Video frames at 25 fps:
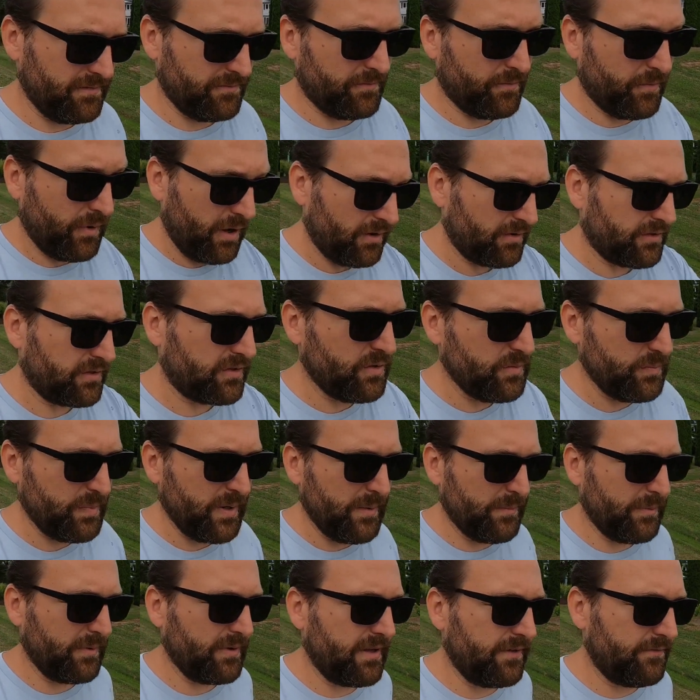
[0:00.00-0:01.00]
Well, two
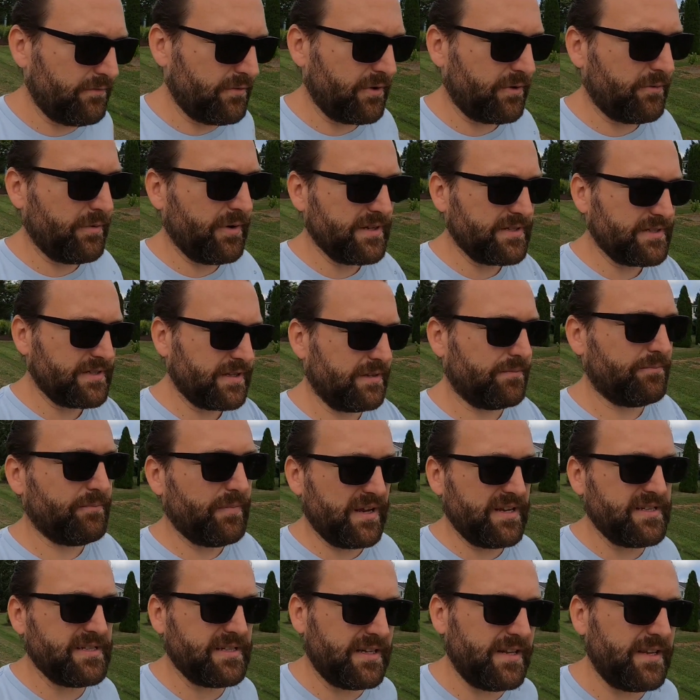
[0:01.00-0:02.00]
people have requested
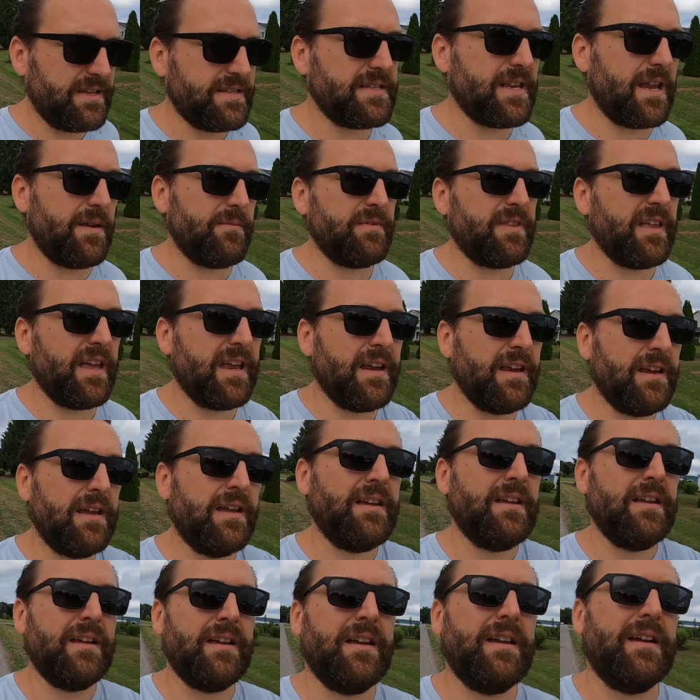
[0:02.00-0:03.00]
basically the same thing,
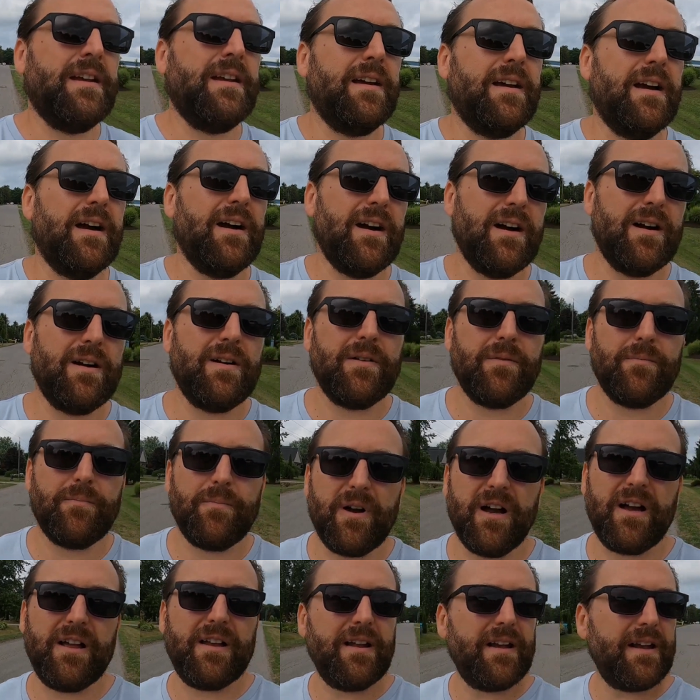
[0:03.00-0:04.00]

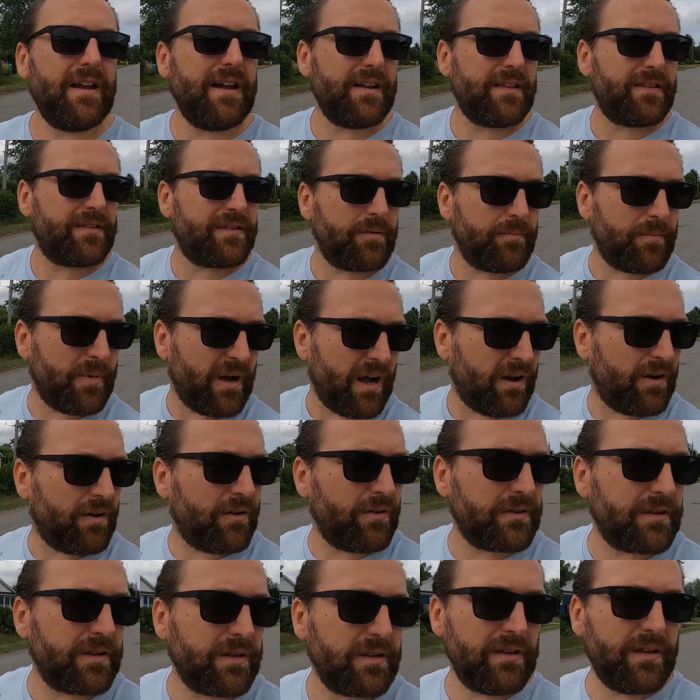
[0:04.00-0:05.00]
but it's
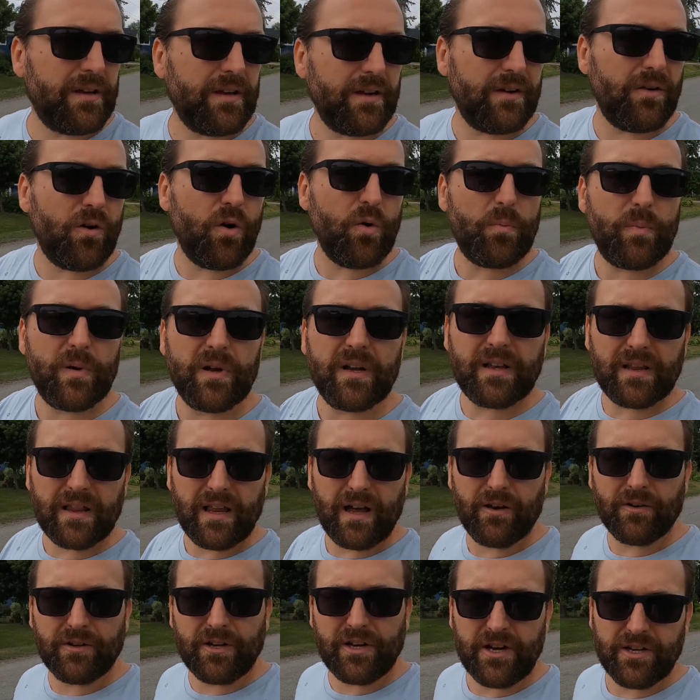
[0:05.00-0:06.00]
about the Open
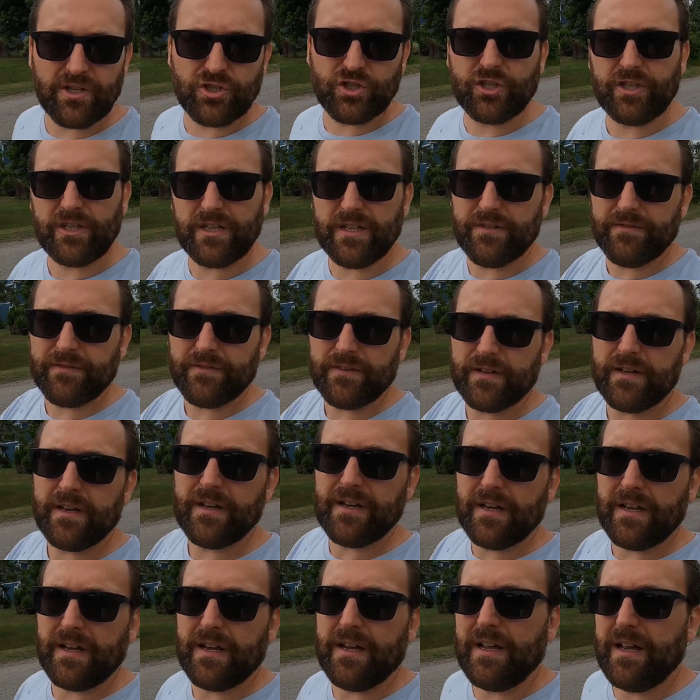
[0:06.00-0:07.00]
Cloud Initiative
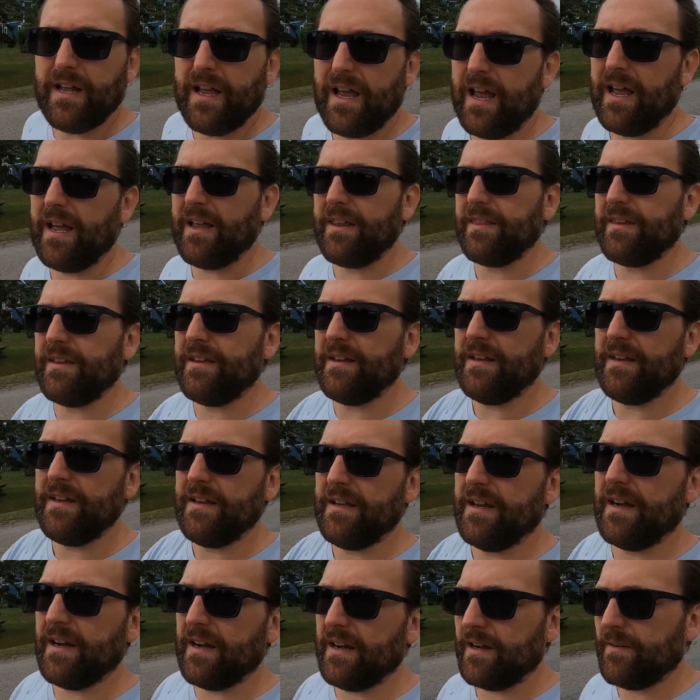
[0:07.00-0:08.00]
and
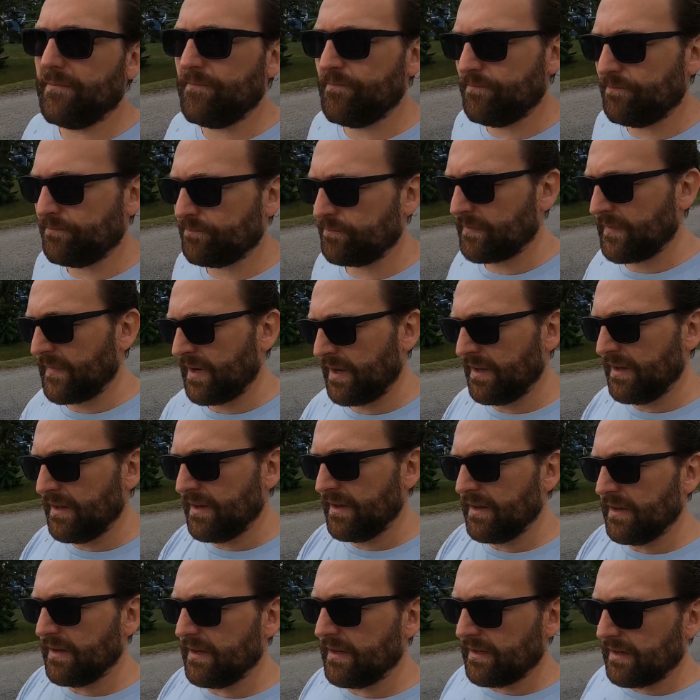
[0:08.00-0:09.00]
the
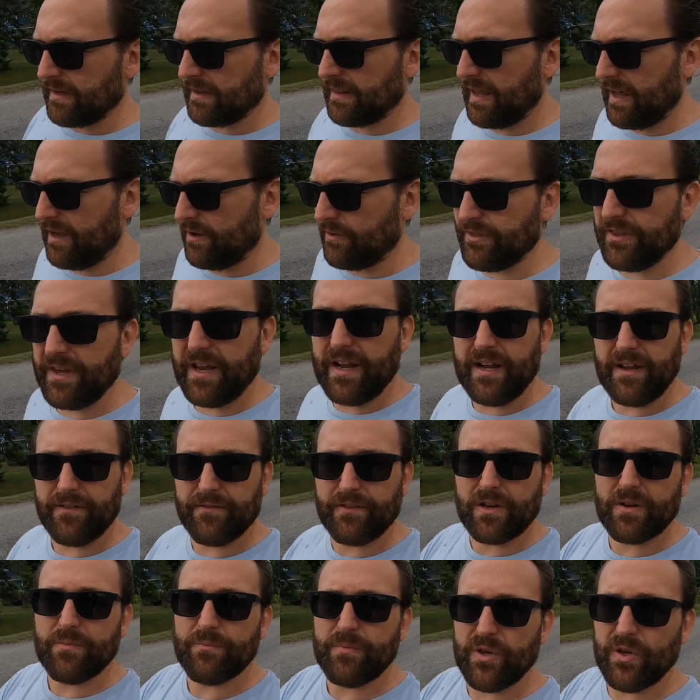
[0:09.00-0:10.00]
Cloud
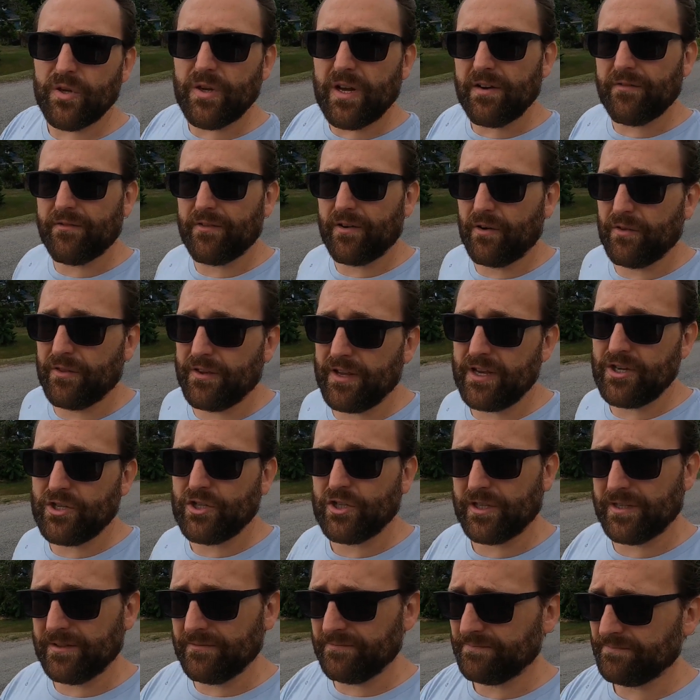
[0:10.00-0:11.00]
Native Computing
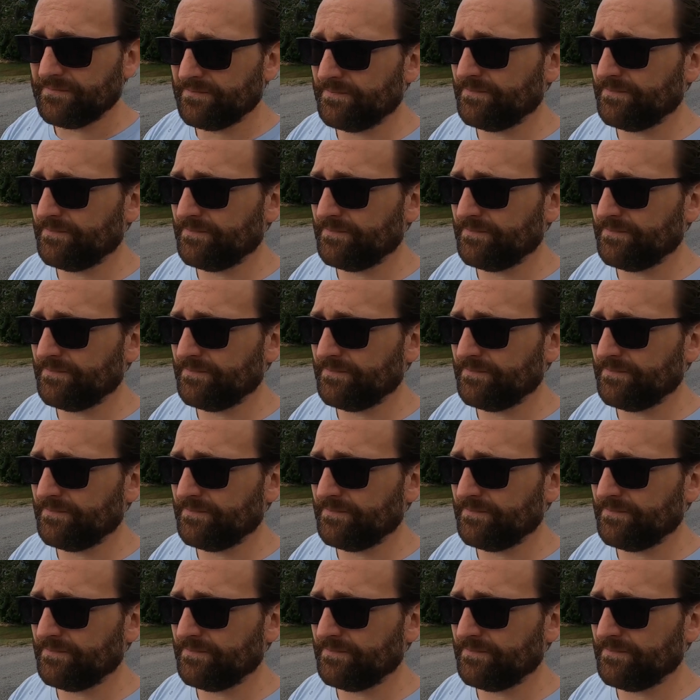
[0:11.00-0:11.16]
Foundation.